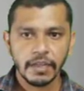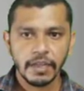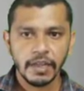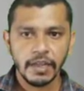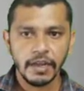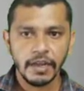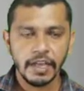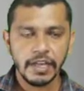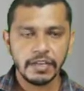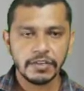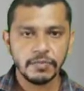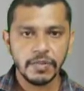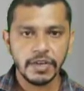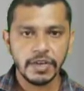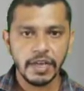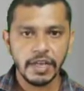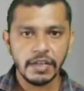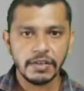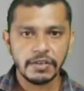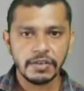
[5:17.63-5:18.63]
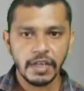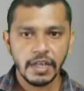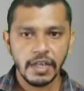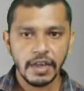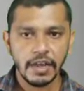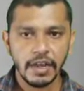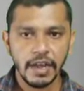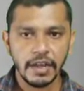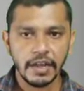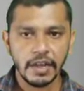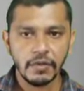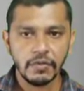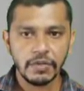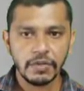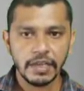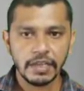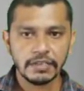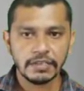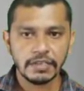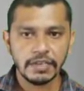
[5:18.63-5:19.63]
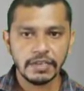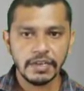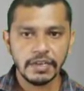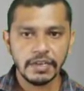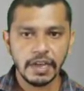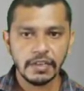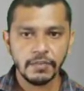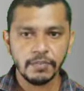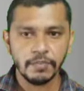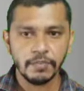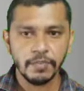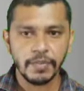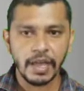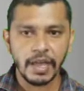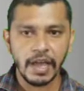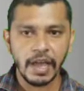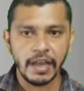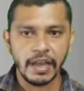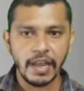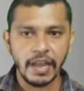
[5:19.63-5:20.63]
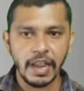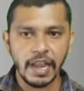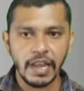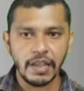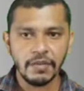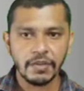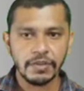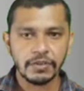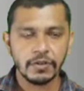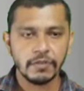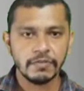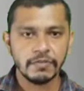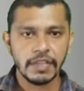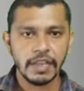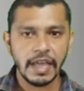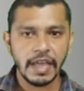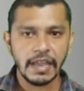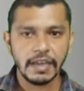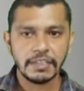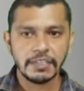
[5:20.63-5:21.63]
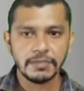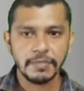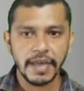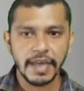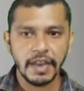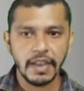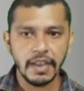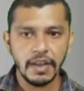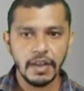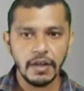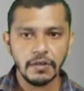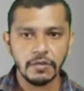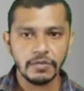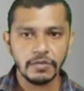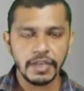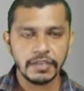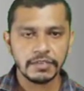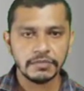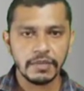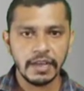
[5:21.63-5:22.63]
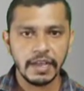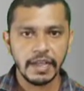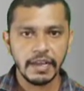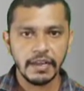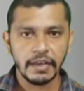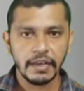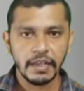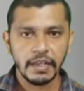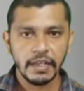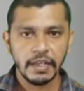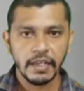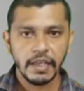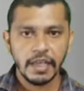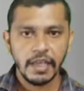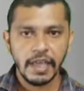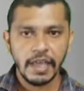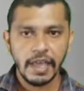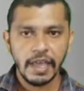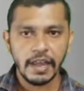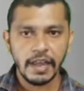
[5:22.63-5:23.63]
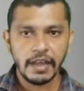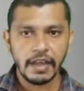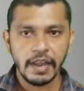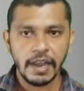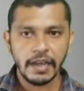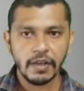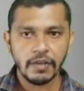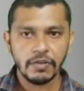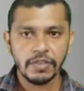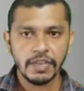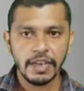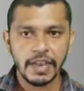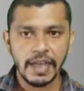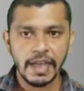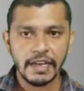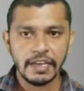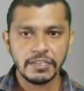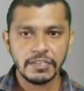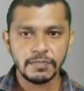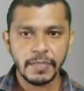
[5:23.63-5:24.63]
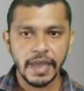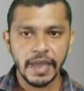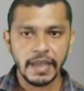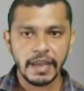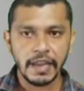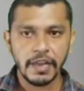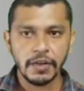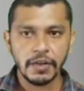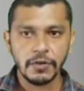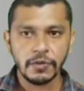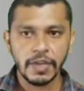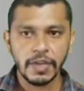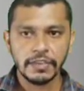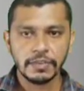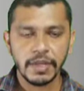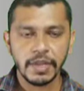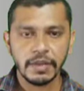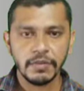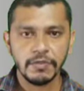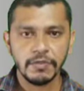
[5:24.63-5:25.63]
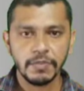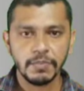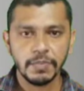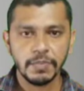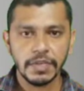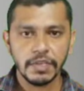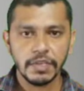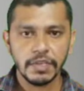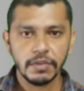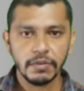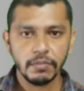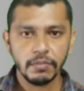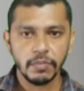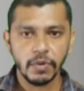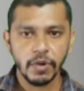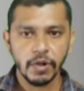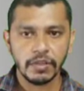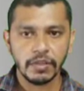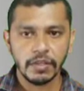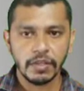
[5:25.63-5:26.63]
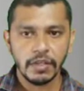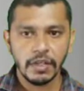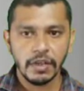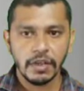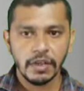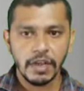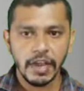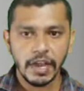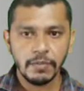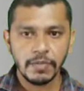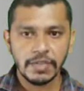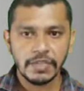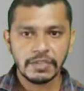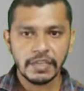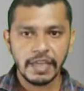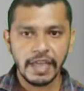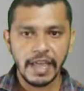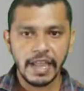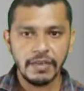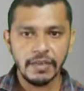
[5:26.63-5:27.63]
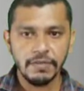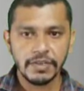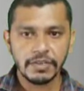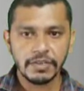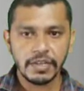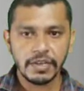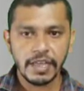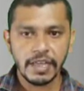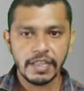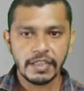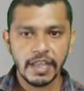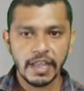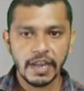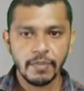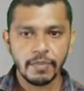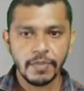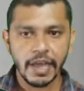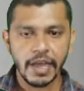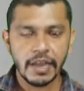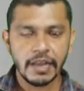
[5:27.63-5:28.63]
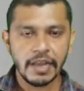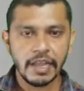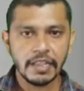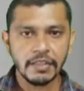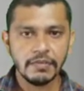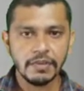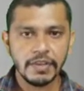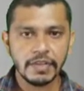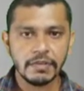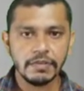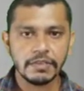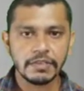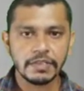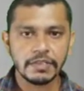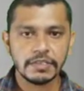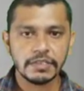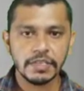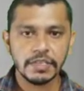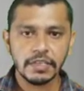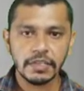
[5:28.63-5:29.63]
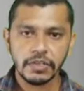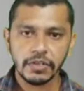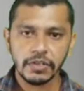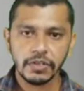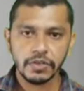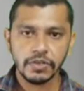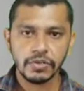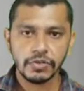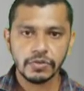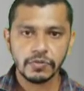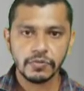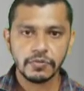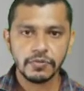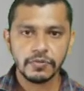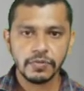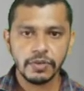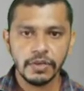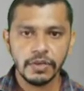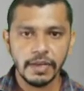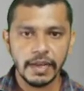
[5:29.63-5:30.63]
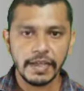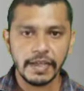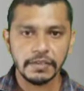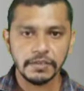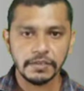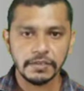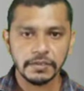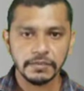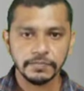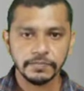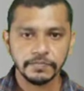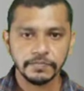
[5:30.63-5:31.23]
A dash, B dash. And right now you can see that the plan and elevation of the line is parallel to the XY line. And right now the line is parallel to HP and VP both. That means the elevation length and plan length will give us the true length.